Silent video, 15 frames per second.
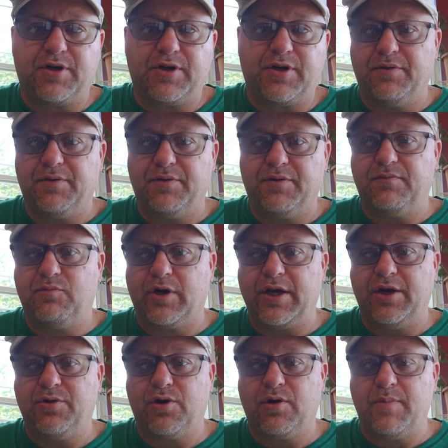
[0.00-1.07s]
on the rookie
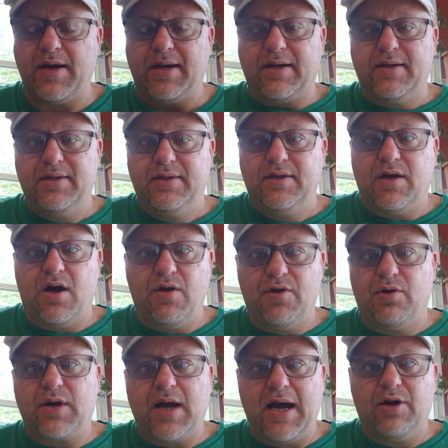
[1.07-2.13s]
quarterback.
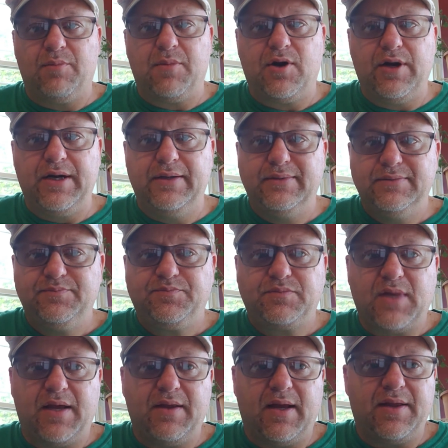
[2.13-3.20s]
Although Kyler Murray,
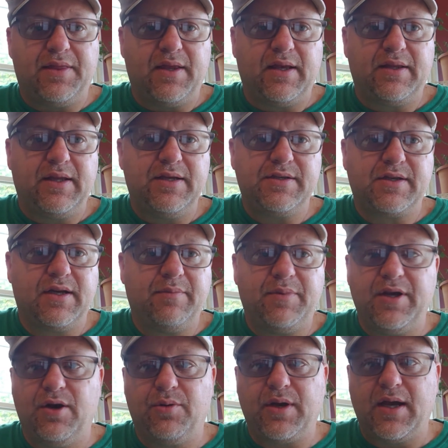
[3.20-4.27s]
I think that he's going to
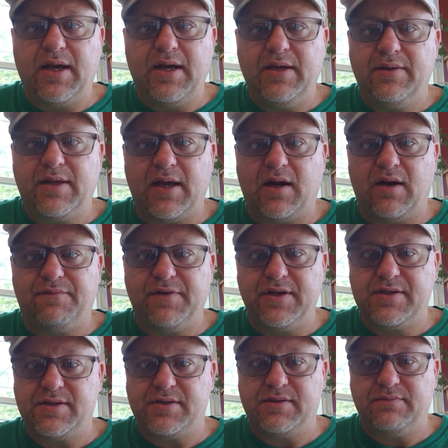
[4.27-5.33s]
be okay. That
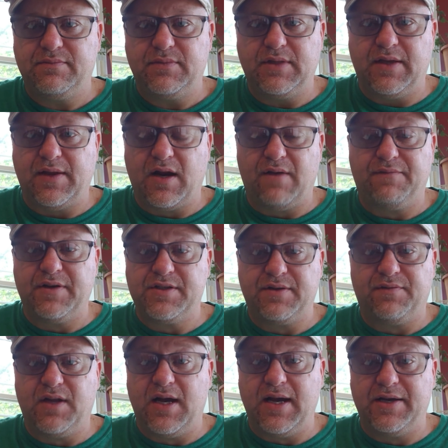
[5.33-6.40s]
offense and that
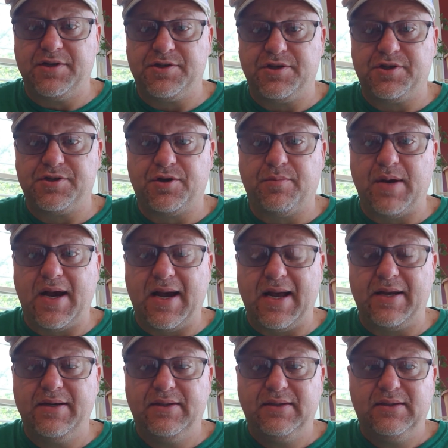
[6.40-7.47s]
offensive line is just so
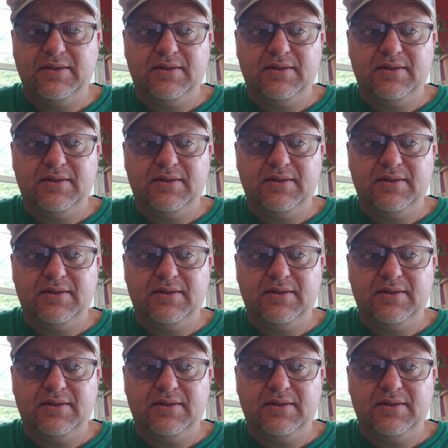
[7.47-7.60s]
bad.